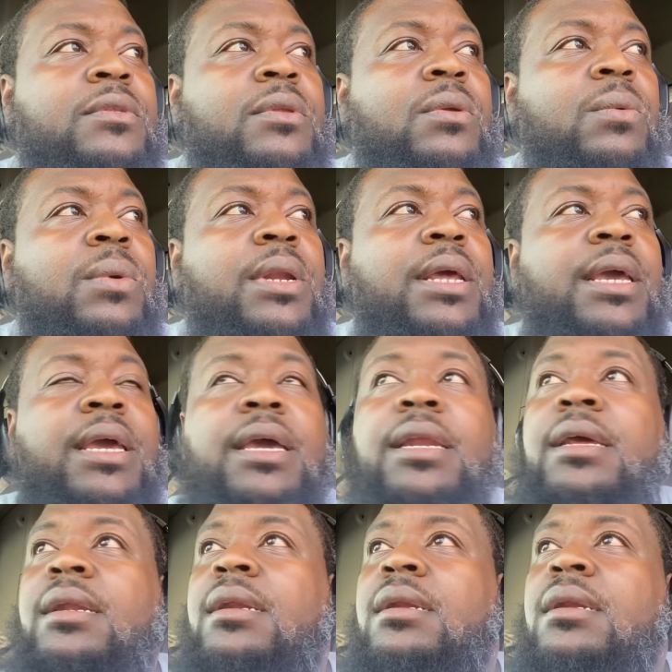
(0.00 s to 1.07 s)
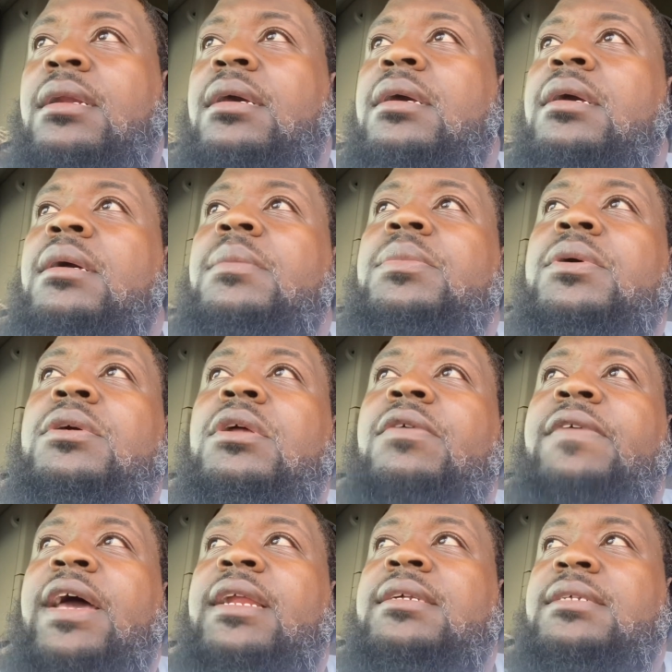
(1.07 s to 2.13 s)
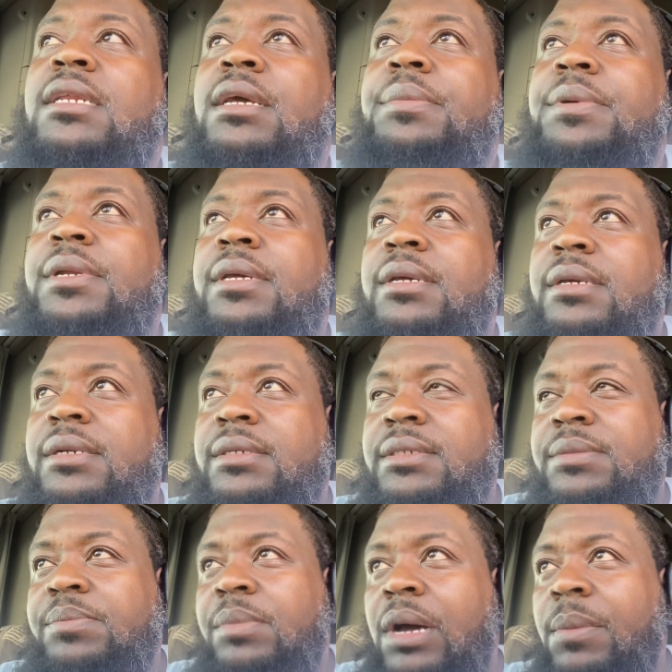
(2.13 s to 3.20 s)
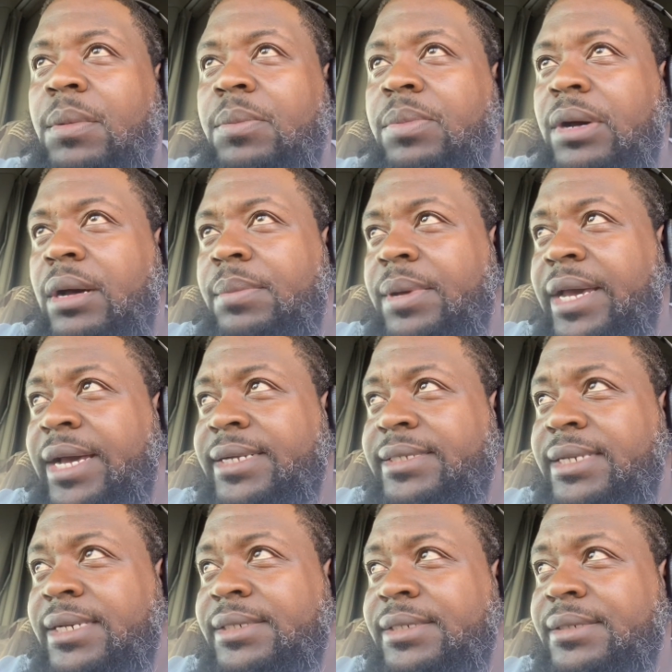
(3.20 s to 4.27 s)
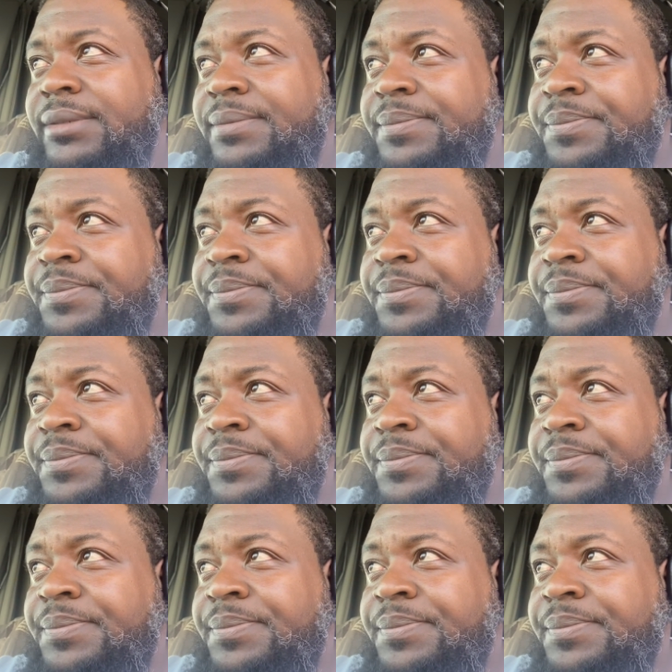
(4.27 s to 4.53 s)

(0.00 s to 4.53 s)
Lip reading: went ahead and pulled up at this Liberty mom and pop gas station,